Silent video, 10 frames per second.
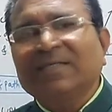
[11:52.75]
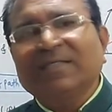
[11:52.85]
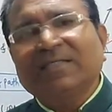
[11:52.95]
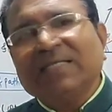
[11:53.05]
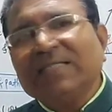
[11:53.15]

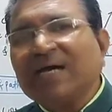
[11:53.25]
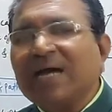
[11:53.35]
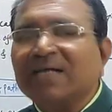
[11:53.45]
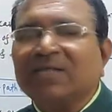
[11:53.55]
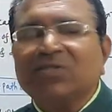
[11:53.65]
These
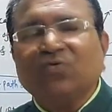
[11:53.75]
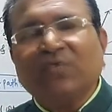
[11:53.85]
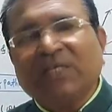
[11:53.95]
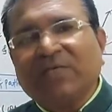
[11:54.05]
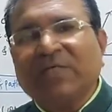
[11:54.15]
are the two
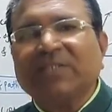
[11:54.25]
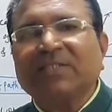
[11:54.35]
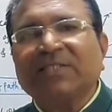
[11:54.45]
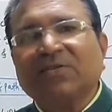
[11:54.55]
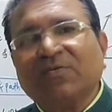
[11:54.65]

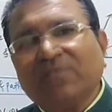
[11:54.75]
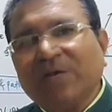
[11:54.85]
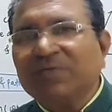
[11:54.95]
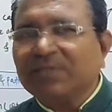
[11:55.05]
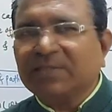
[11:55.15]
equations of
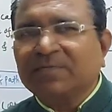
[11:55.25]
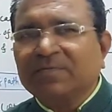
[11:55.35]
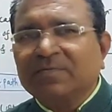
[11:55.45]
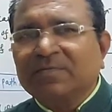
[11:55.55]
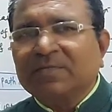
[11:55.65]
waves.
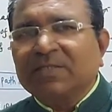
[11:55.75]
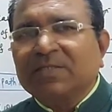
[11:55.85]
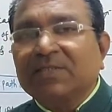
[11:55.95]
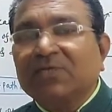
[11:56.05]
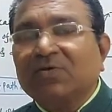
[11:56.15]

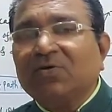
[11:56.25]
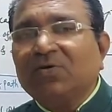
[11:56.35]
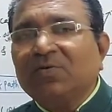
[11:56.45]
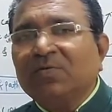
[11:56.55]
So